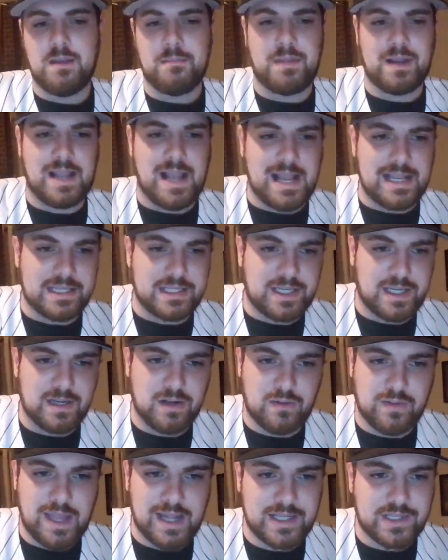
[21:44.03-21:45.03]
But guys,
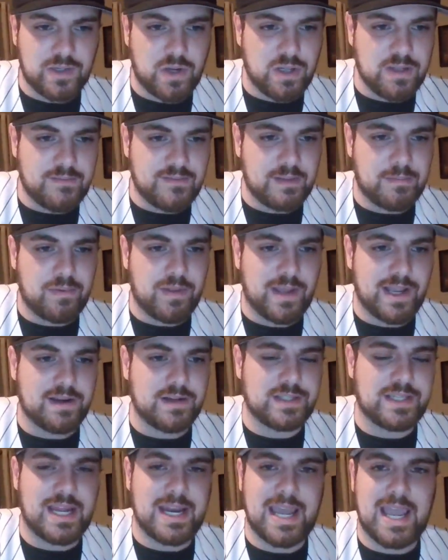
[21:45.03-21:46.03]
that's all of the
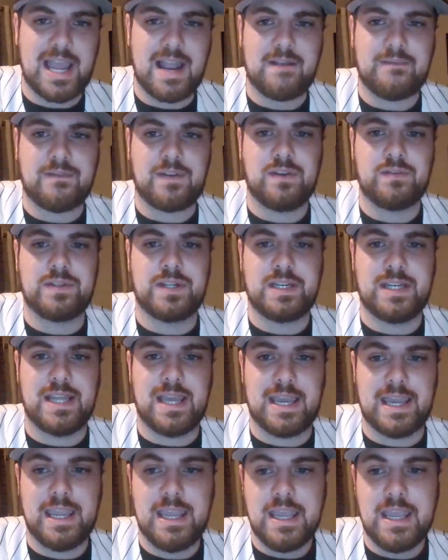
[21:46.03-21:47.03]
players that I have for you
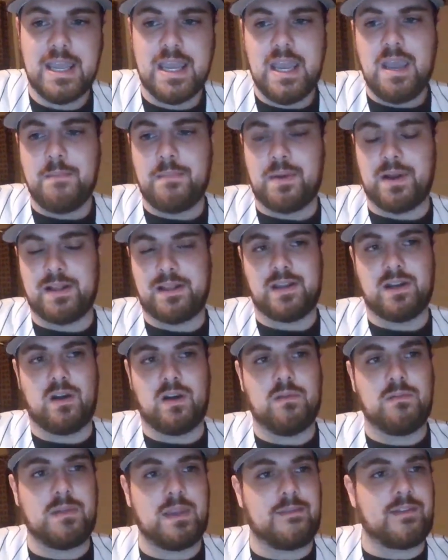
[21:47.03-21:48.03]
today. But,
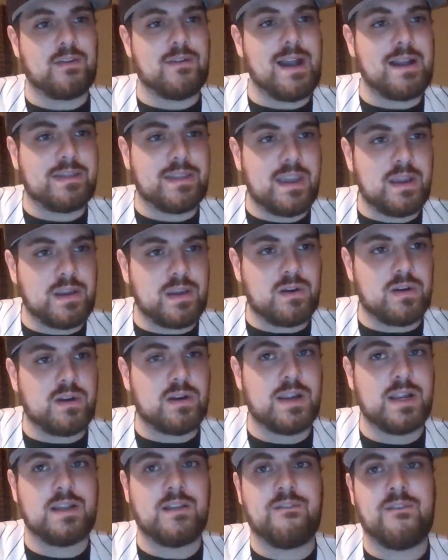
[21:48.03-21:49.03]
if you're out there and
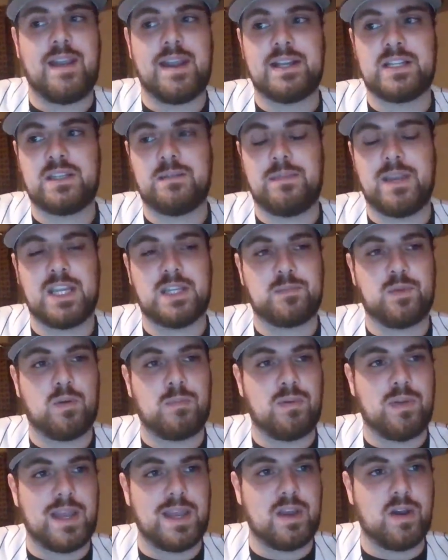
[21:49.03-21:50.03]
you're in the fantasy baseball
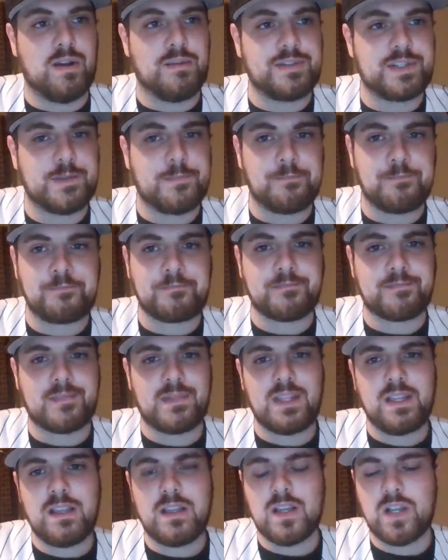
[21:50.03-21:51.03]
playoffs,
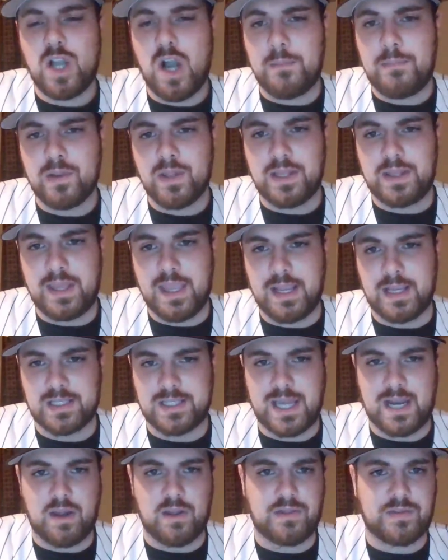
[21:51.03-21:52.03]
couple of things
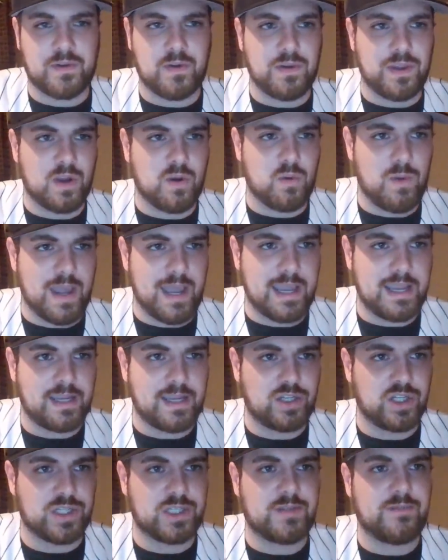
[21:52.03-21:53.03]
that I'll throw your way
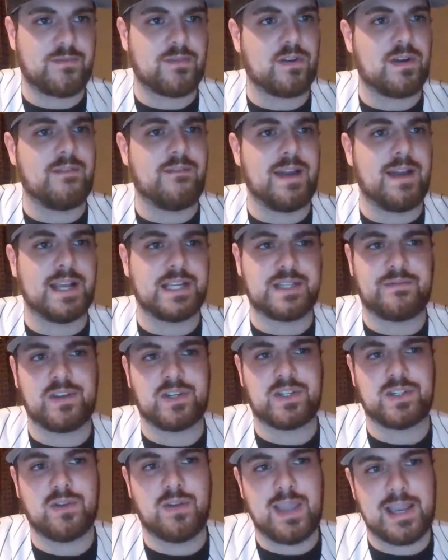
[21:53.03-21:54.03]
just for advice if
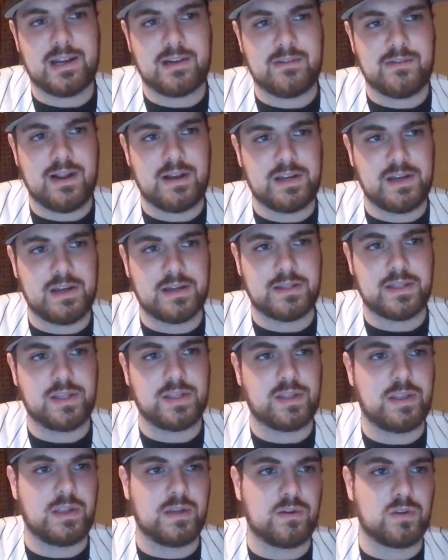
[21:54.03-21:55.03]
you're still hanging around here at
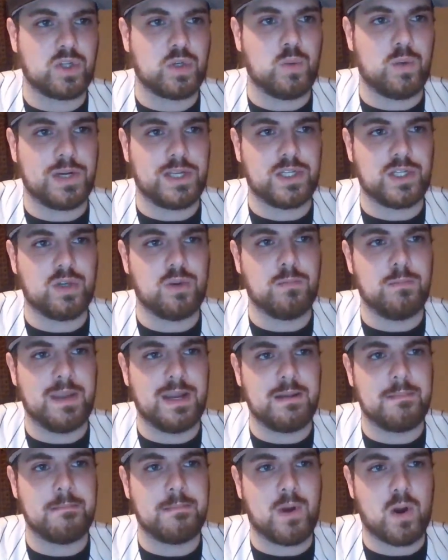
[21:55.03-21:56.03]
the
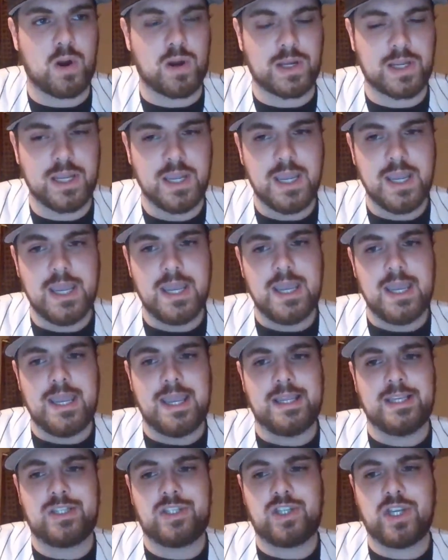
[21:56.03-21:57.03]
22-minute mark
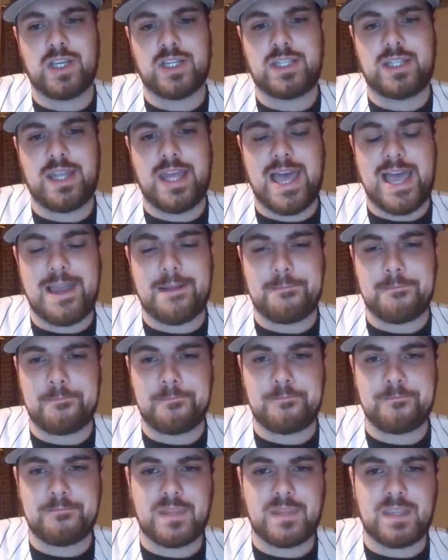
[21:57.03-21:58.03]
is just that
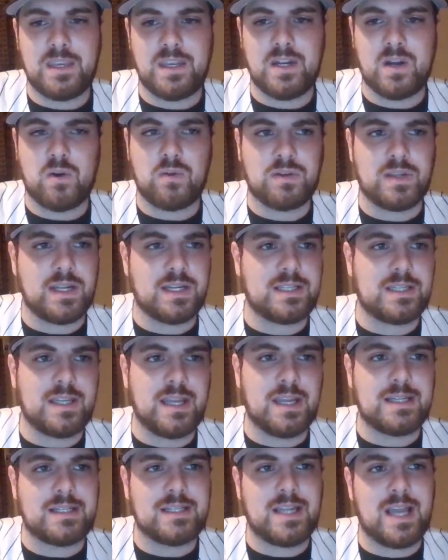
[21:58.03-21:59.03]

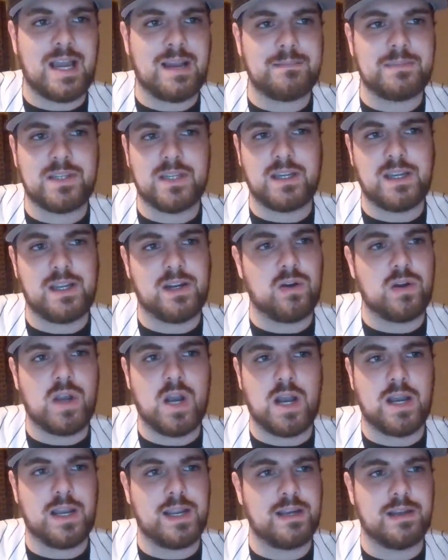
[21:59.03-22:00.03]
it's time to
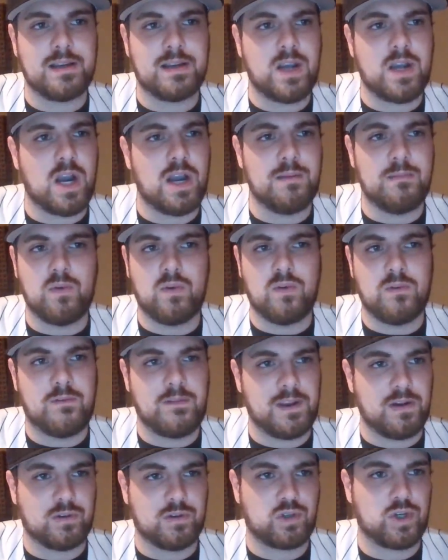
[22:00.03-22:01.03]
cut and move,
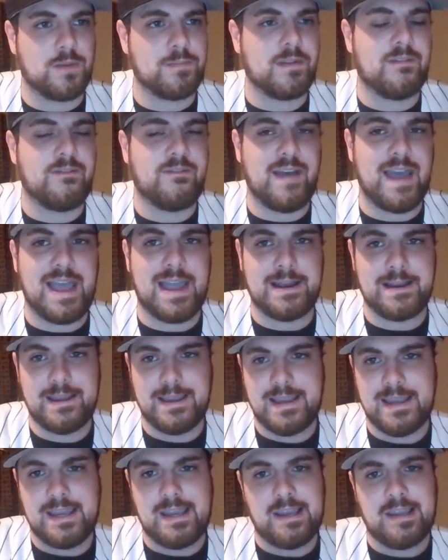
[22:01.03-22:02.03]
trim the fat,
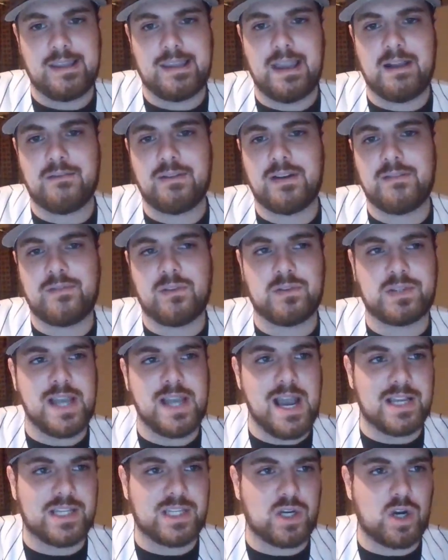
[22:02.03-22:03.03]
get rid of
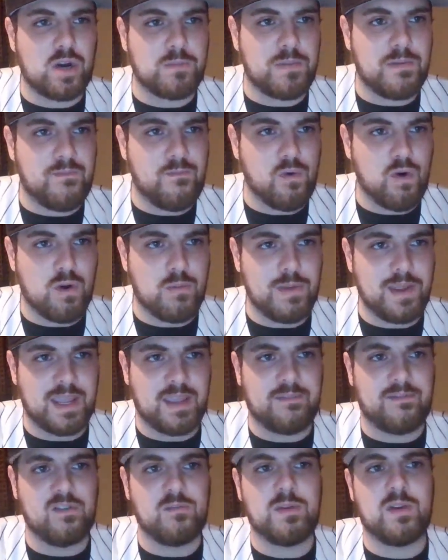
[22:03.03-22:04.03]
guys that aren't performing.
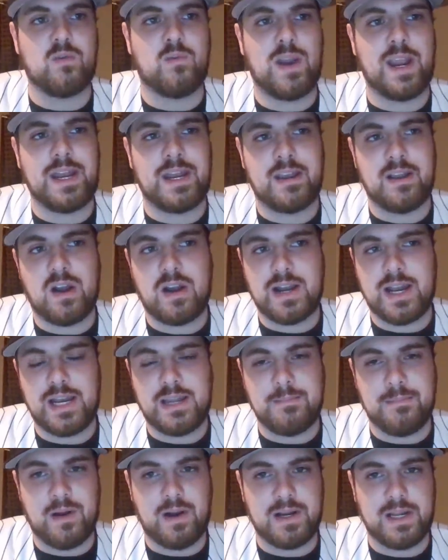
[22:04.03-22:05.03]
If you've been waiting on
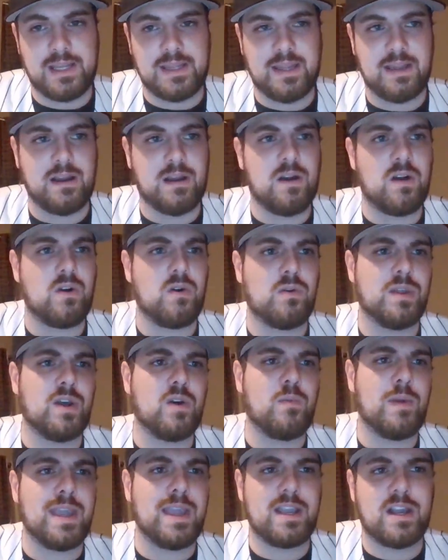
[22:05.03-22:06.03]
anybody that
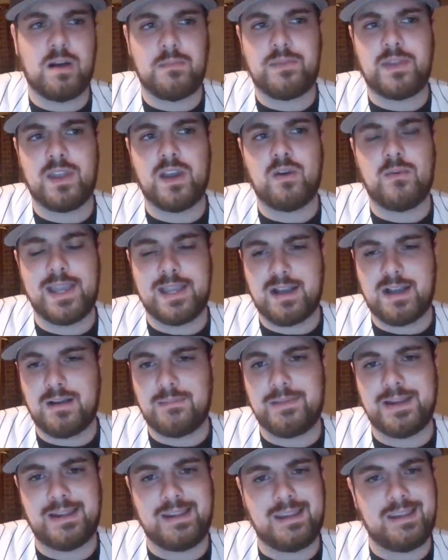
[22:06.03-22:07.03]
they'll wake
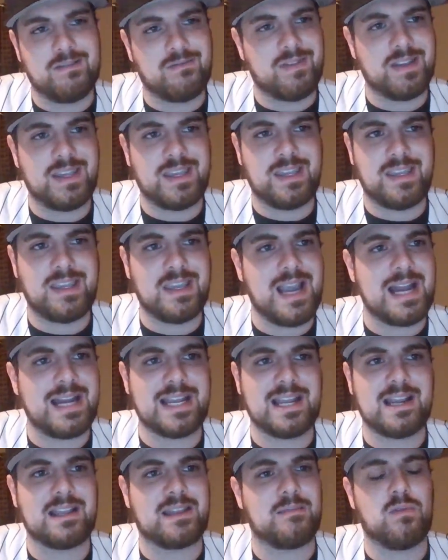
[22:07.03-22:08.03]
up, you got to
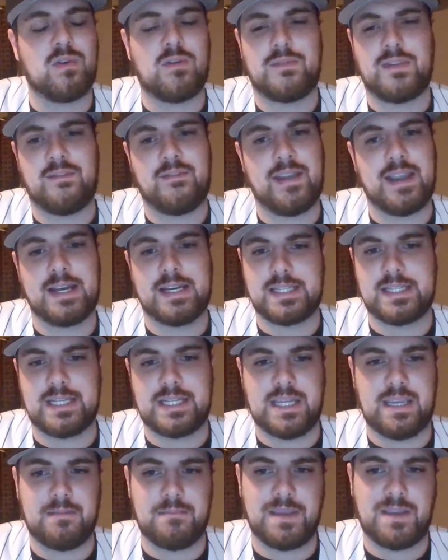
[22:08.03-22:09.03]
get them off your fantasy
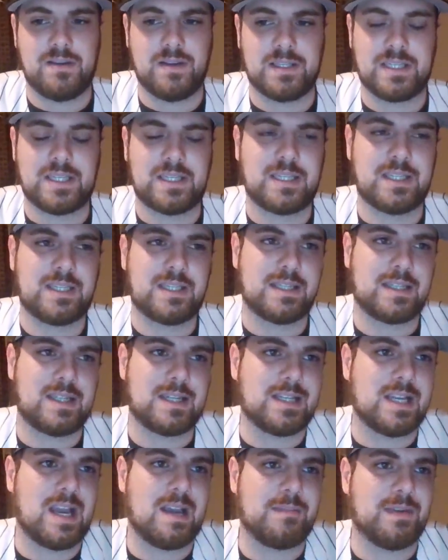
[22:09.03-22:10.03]
team because this isn't the
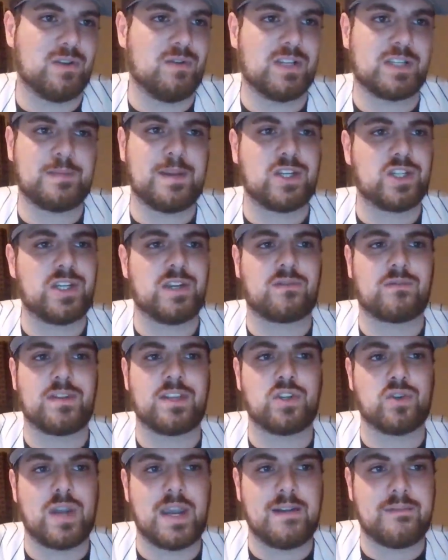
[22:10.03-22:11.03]
time you do, especially in
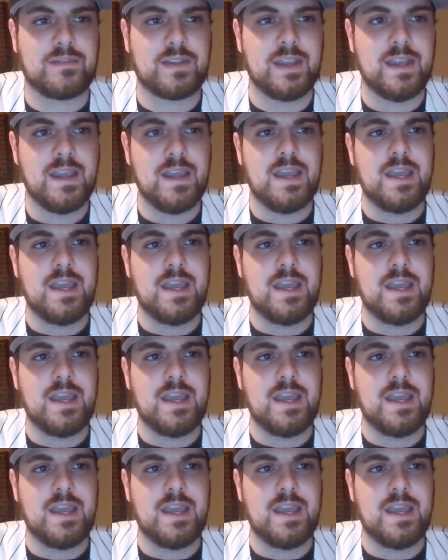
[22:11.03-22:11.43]
redraft.